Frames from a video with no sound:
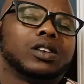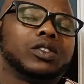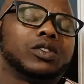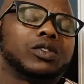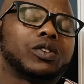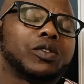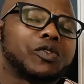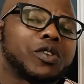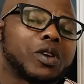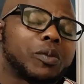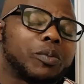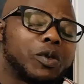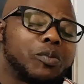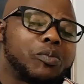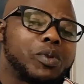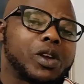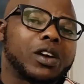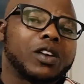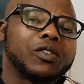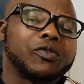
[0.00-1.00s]
So if you're
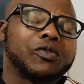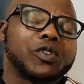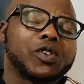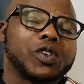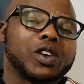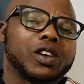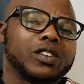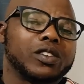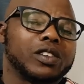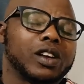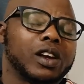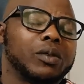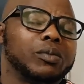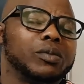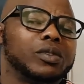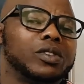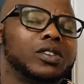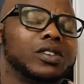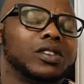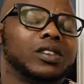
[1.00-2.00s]
preparing for your
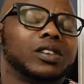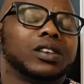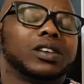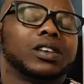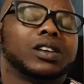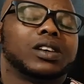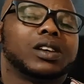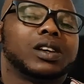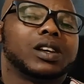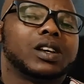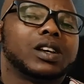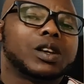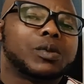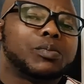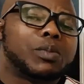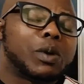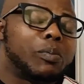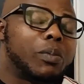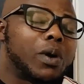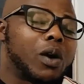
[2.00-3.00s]
exams
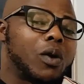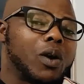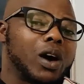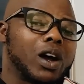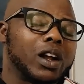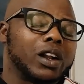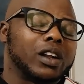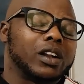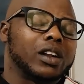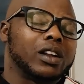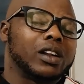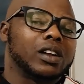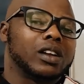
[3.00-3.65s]
in paper 1,